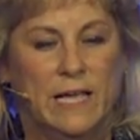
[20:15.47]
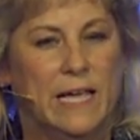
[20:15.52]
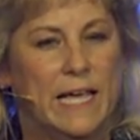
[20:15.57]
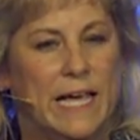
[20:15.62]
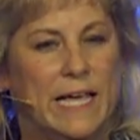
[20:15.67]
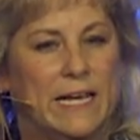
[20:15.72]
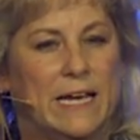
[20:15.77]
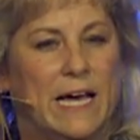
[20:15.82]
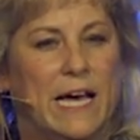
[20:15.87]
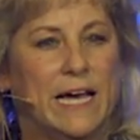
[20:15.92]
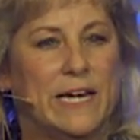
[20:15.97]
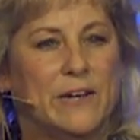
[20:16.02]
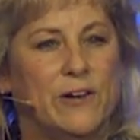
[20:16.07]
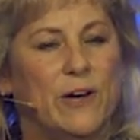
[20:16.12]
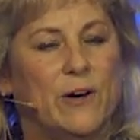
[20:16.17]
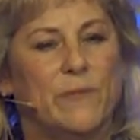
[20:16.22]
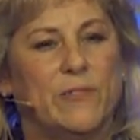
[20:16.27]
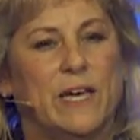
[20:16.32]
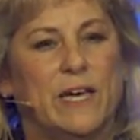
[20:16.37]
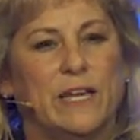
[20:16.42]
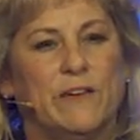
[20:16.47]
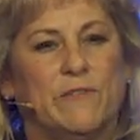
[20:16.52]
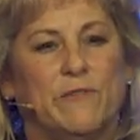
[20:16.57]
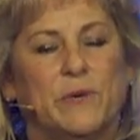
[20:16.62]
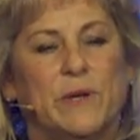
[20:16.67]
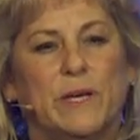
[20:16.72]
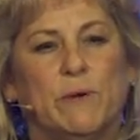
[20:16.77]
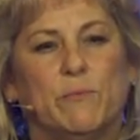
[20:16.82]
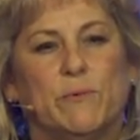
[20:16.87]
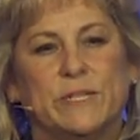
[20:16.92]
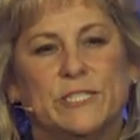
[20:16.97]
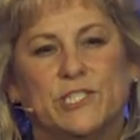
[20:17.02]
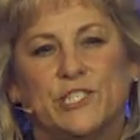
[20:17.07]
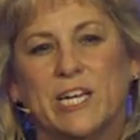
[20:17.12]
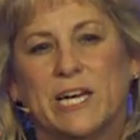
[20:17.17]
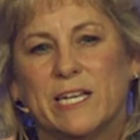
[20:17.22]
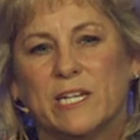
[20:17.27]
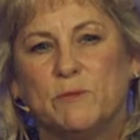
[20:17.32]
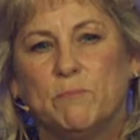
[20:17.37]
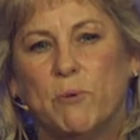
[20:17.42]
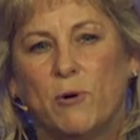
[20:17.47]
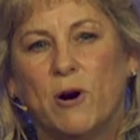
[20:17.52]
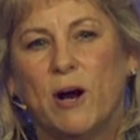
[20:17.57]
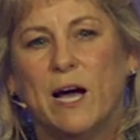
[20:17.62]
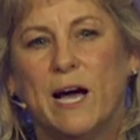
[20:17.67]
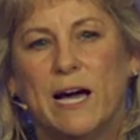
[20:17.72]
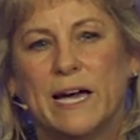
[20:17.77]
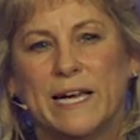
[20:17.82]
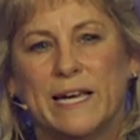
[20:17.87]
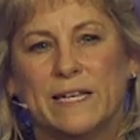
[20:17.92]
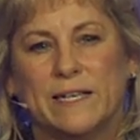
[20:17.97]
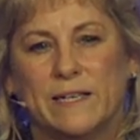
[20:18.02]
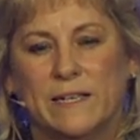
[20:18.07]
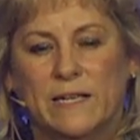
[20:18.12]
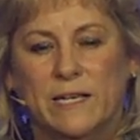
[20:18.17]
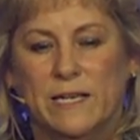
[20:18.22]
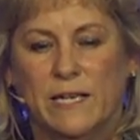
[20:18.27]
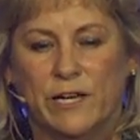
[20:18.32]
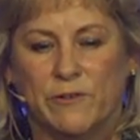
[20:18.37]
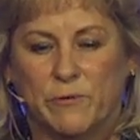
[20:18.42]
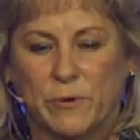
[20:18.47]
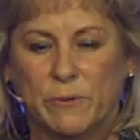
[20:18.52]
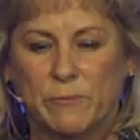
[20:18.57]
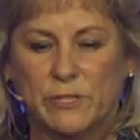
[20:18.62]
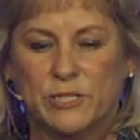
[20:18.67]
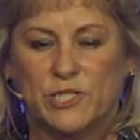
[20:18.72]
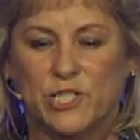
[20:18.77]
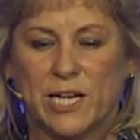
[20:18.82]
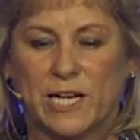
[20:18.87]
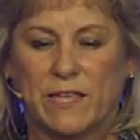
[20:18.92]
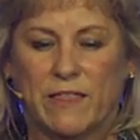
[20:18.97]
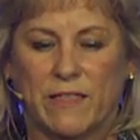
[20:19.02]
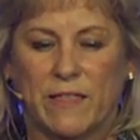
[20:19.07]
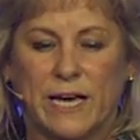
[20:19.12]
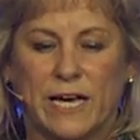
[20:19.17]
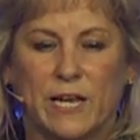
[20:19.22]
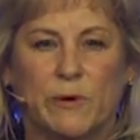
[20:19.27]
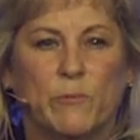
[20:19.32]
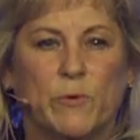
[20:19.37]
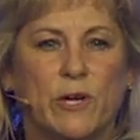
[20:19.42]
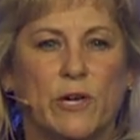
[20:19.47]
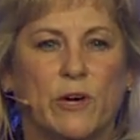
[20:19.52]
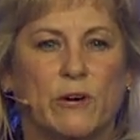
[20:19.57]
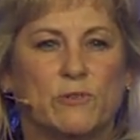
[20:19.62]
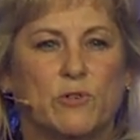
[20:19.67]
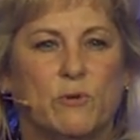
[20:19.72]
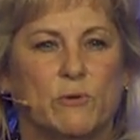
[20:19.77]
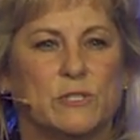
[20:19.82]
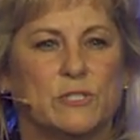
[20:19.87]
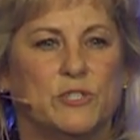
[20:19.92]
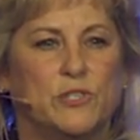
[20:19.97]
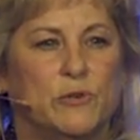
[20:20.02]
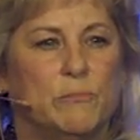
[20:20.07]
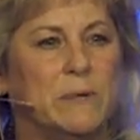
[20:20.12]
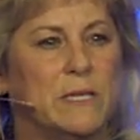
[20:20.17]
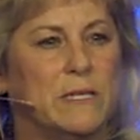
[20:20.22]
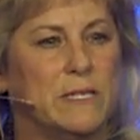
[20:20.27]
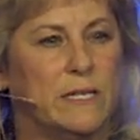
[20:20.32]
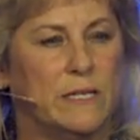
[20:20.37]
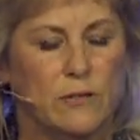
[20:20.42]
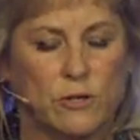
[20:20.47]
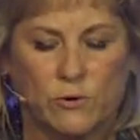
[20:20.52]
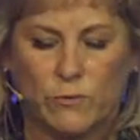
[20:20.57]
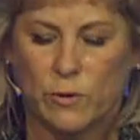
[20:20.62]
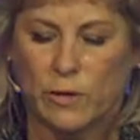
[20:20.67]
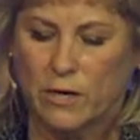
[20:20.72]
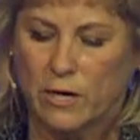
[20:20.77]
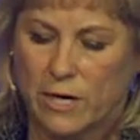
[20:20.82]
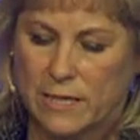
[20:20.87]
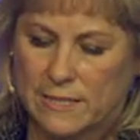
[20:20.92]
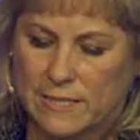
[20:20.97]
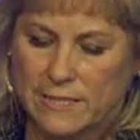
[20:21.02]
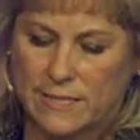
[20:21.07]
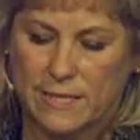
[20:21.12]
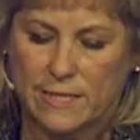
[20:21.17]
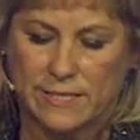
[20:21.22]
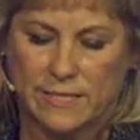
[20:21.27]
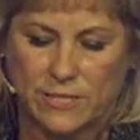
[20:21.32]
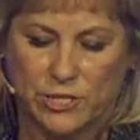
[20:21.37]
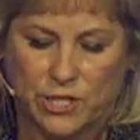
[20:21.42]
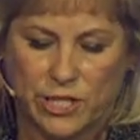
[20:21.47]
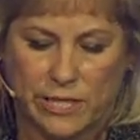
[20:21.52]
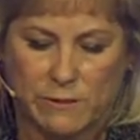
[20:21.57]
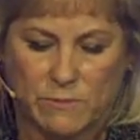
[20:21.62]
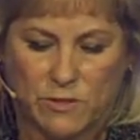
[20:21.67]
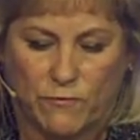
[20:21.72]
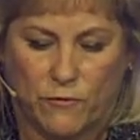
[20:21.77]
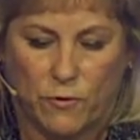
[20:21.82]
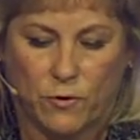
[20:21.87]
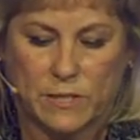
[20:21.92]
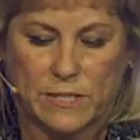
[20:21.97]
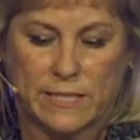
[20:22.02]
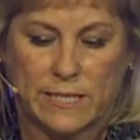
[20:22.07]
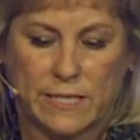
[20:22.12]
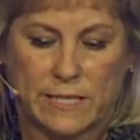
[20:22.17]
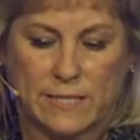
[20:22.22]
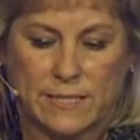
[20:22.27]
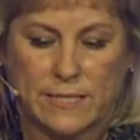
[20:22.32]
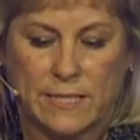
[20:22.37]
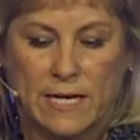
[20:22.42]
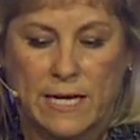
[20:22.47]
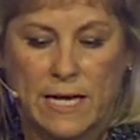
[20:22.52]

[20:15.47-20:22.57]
And I know that if we reject pride, if we reject that and we go towards humility, look what God says in James 4 6.